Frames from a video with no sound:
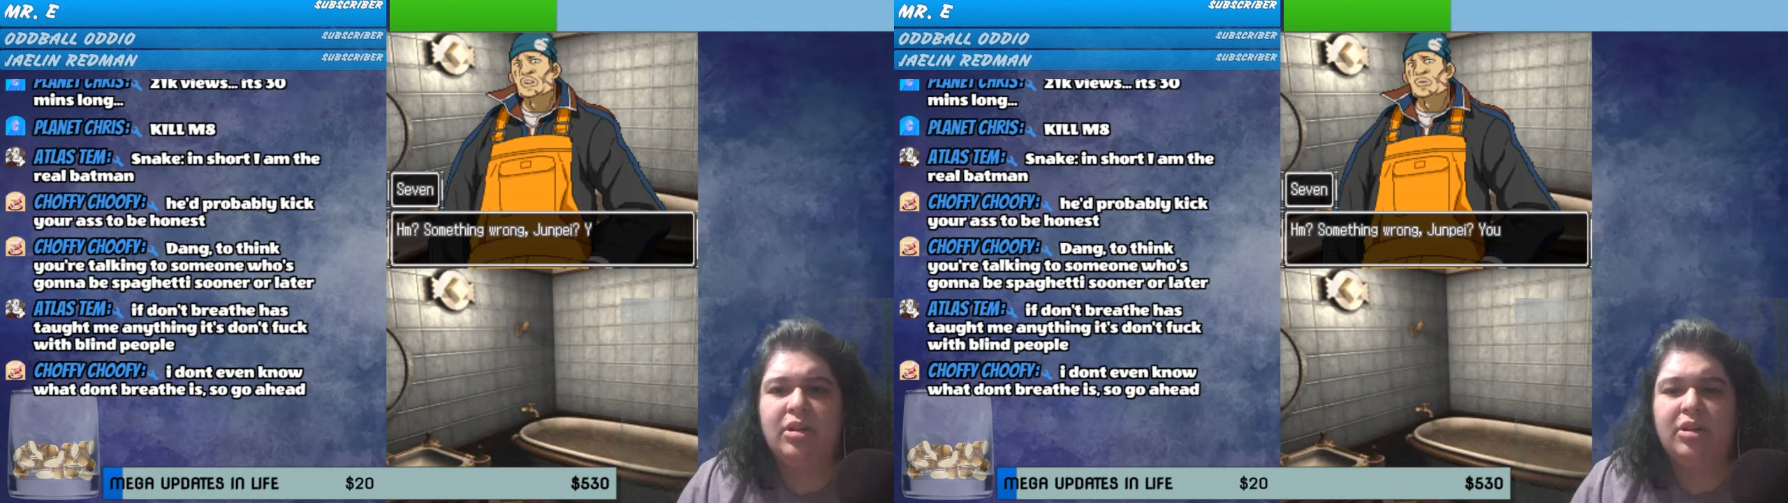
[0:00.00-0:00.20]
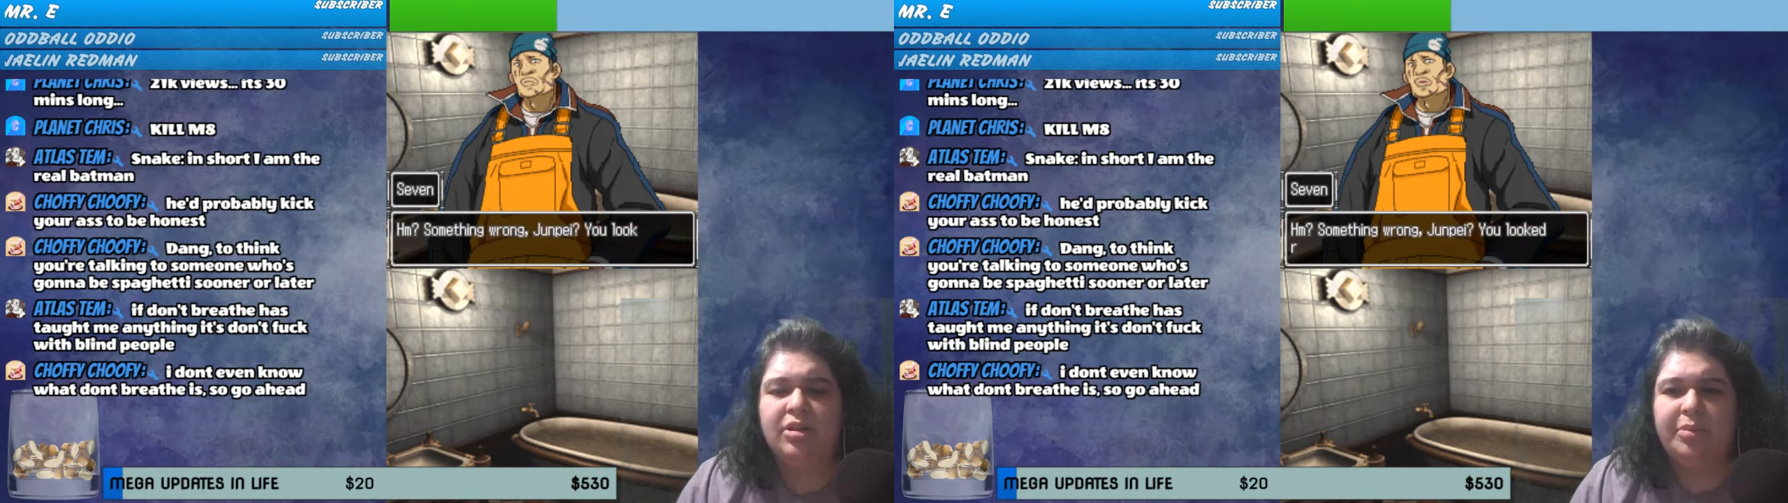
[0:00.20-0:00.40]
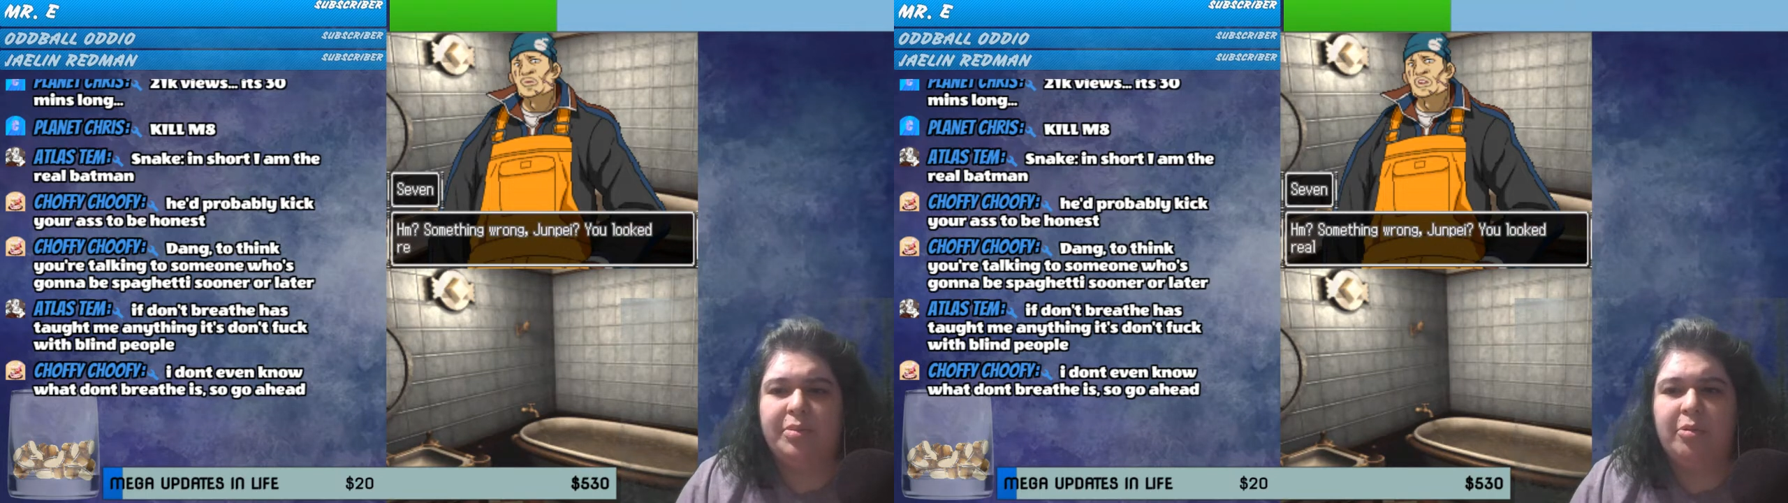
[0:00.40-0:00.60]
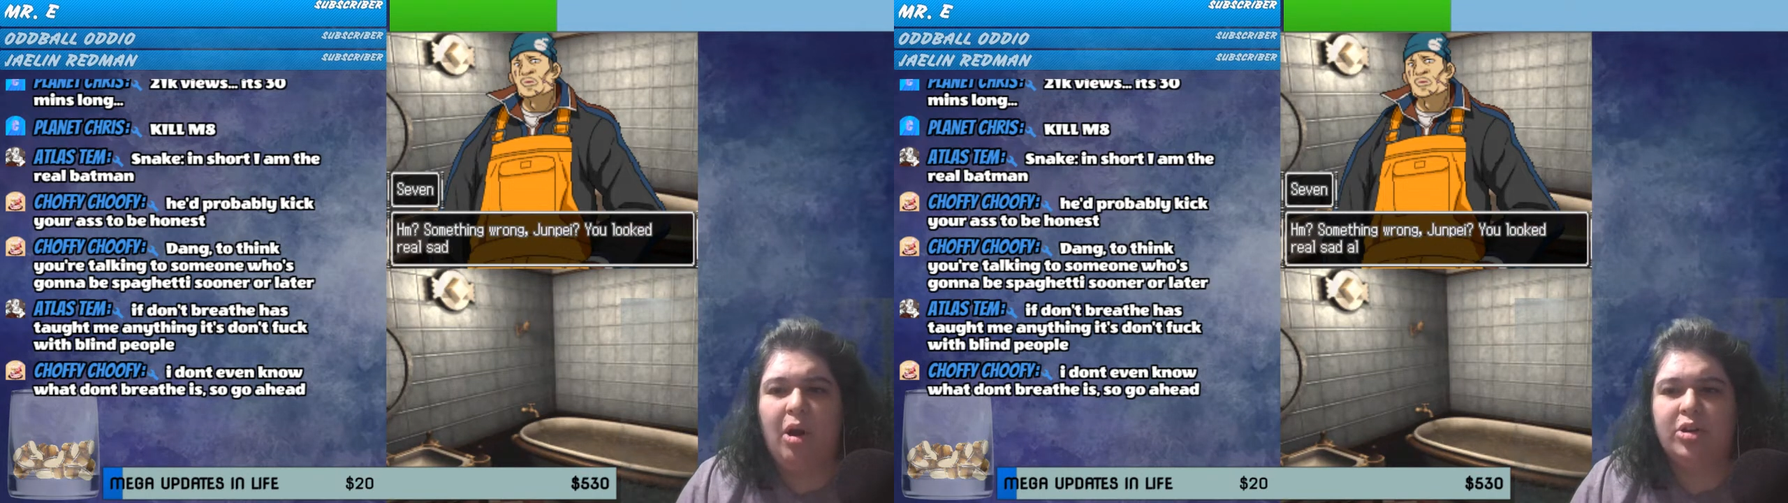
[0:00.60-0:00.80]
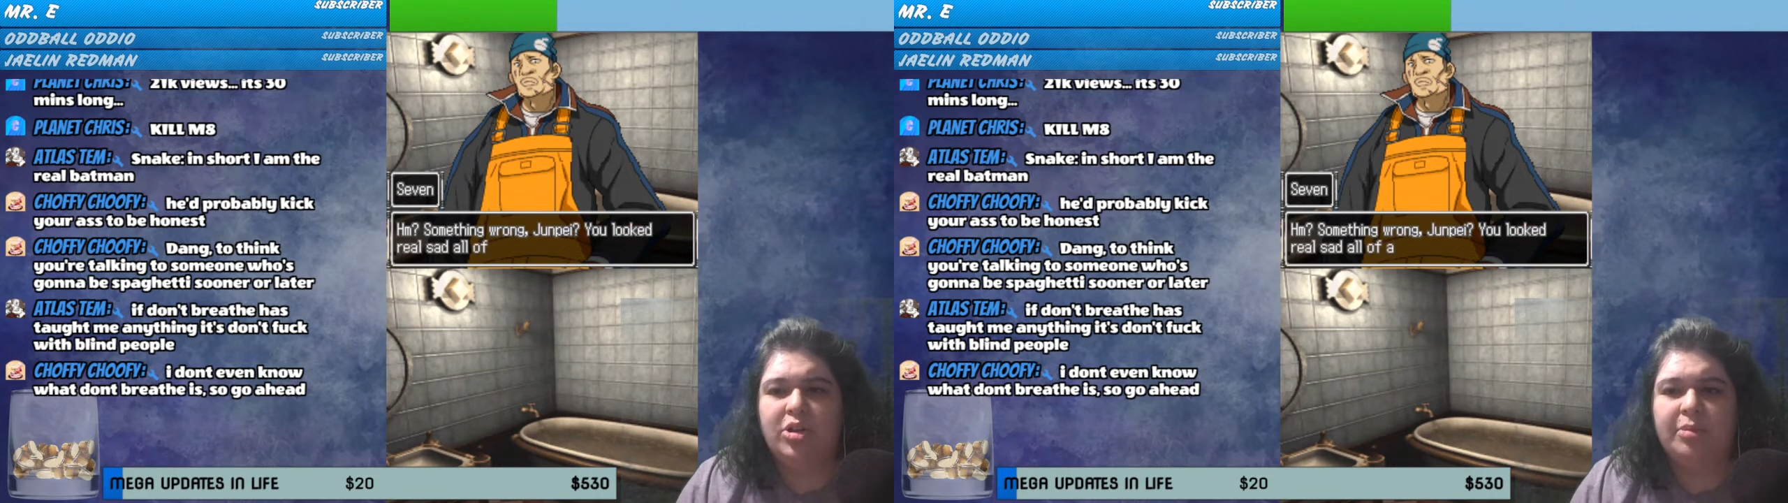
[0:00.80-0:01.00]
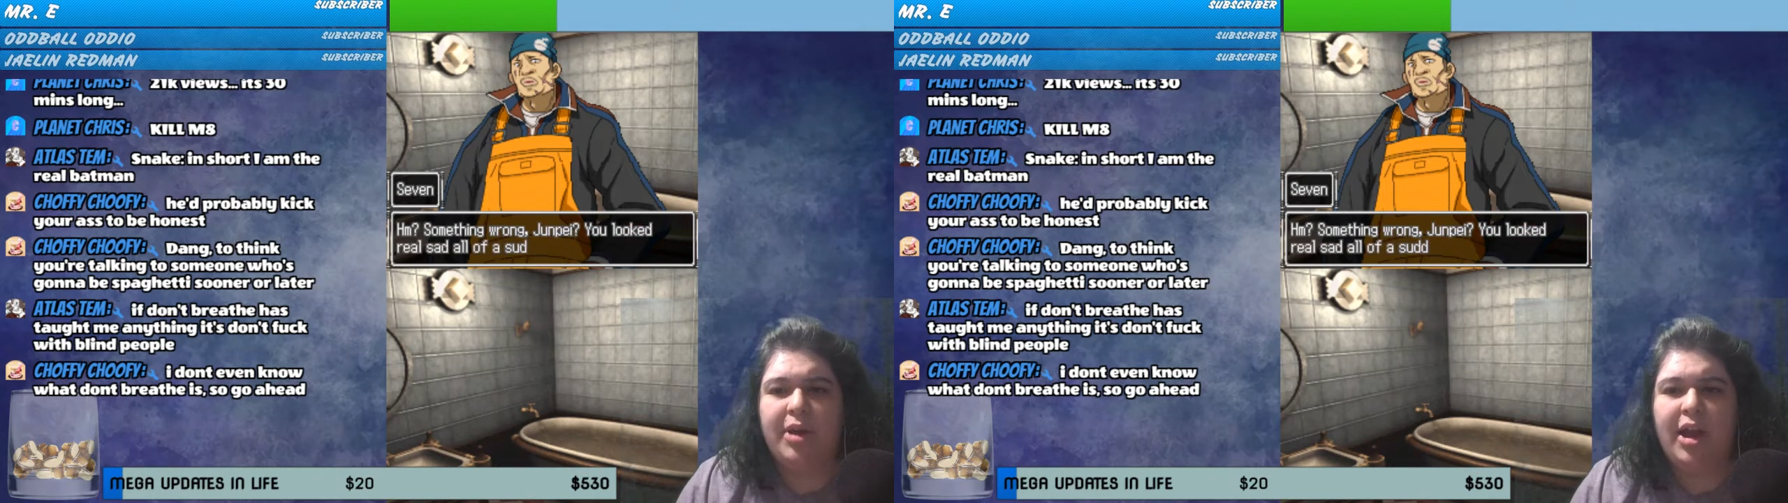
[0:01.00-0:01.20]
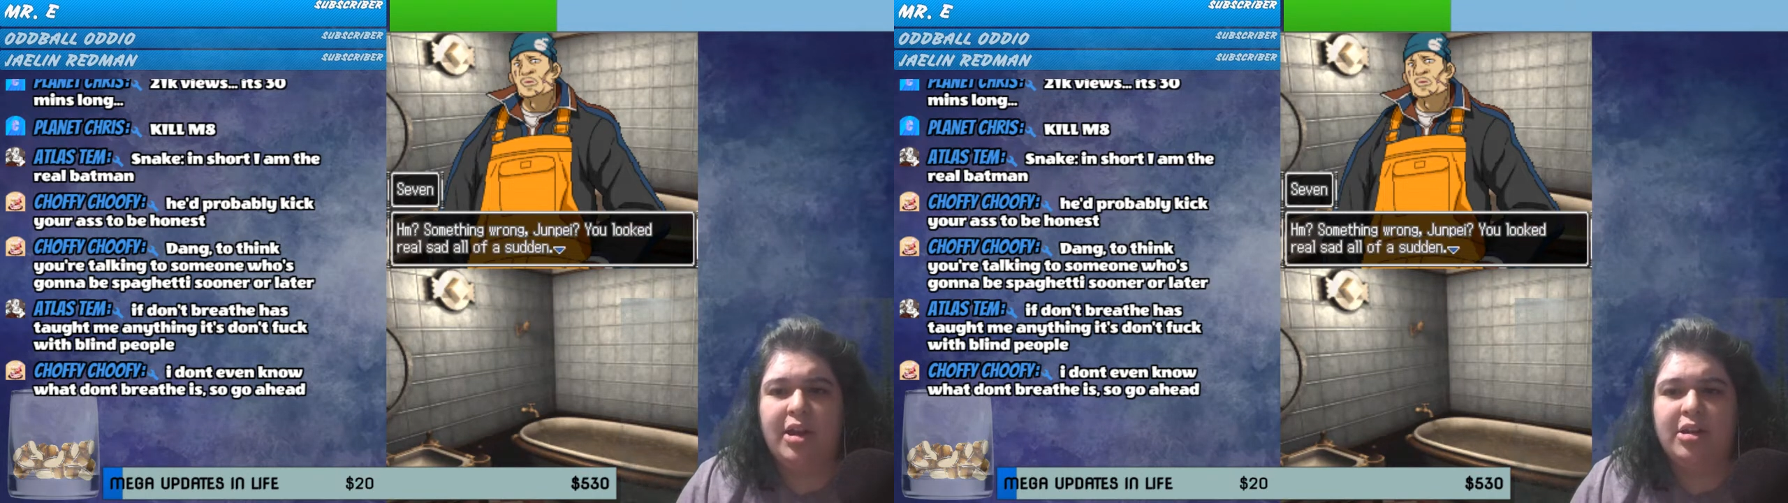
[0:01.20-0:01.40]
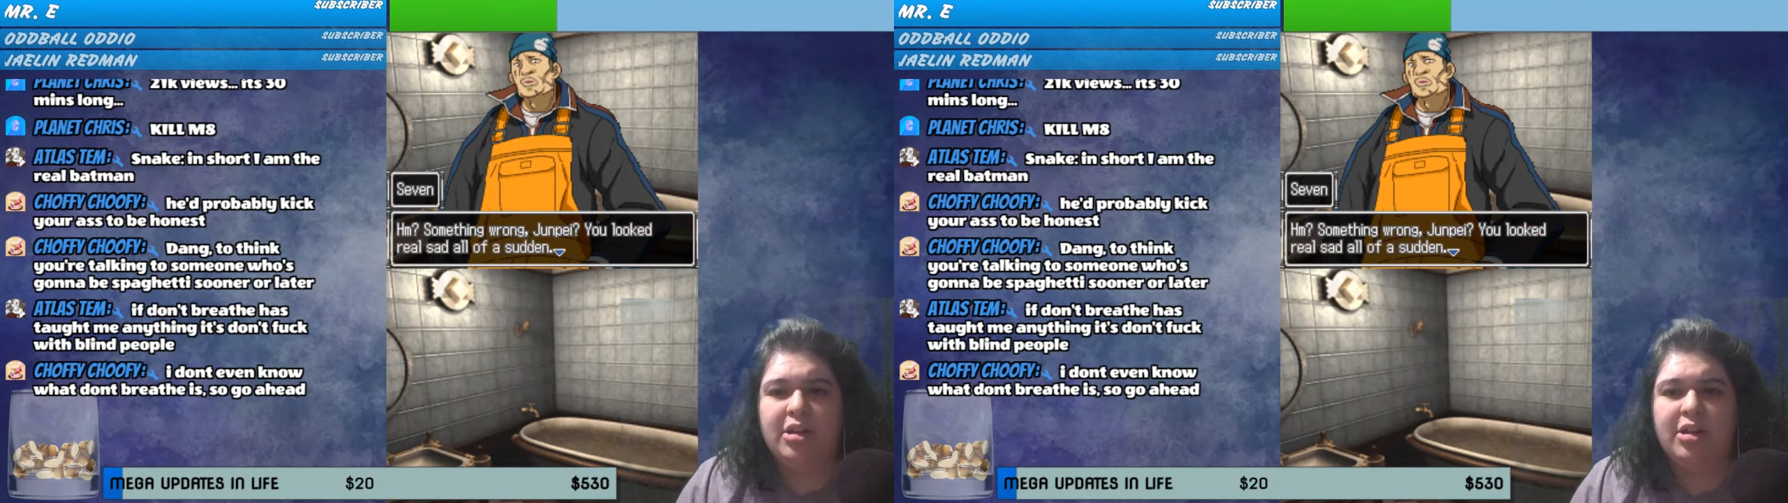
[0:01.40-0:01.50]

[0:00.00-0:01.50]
Something wrong, Junpei?